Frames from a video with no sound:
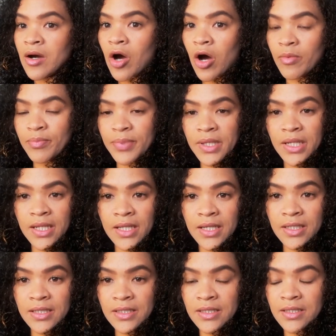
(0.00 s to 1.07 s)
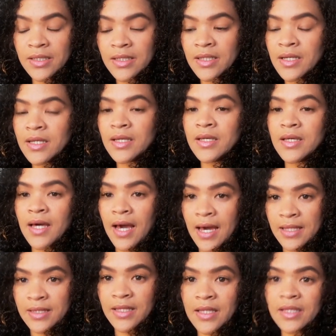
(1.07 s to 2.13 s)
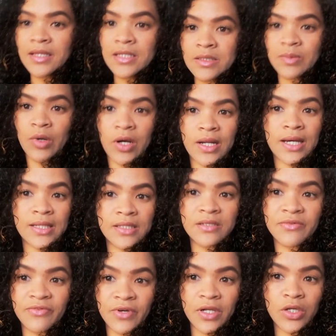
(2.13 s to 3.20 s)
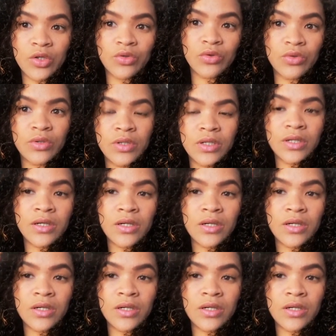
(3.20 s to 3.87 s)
opinion, I think this product is very good.